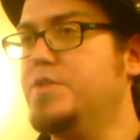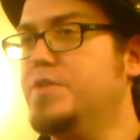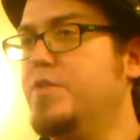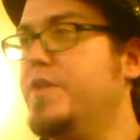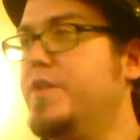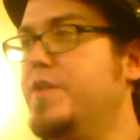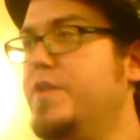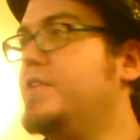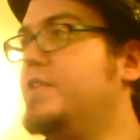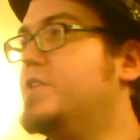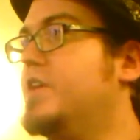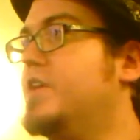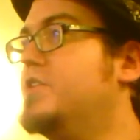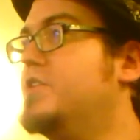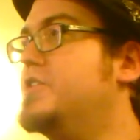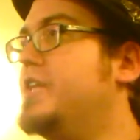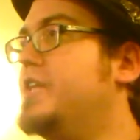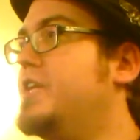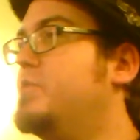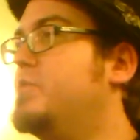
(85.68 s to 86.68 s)
so that it's
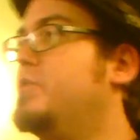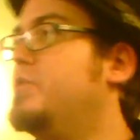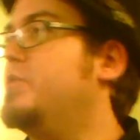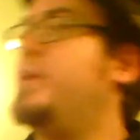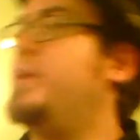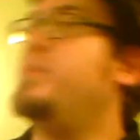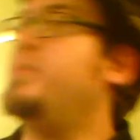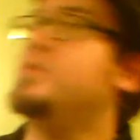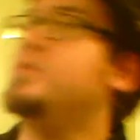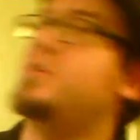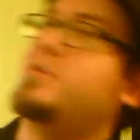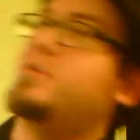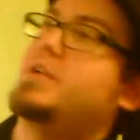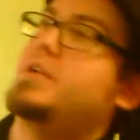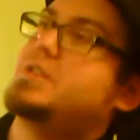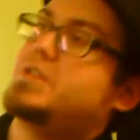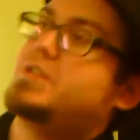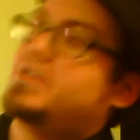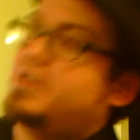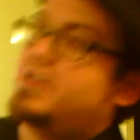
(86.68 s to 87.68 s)
understandable. People don't
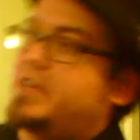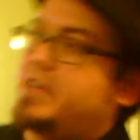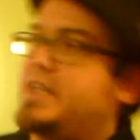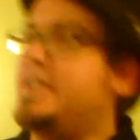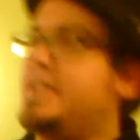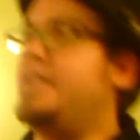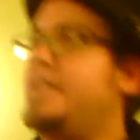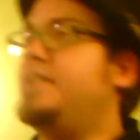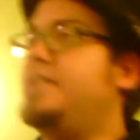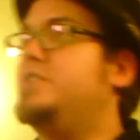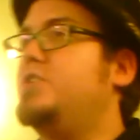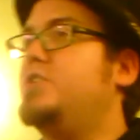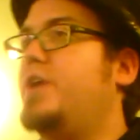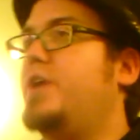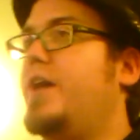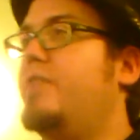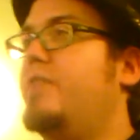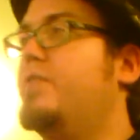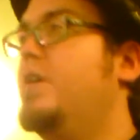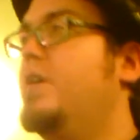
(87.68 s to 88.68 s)
necessarily need to
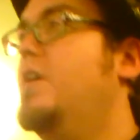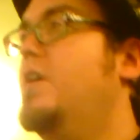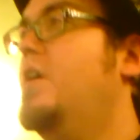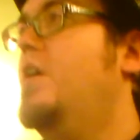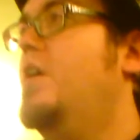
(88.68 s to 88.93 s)
have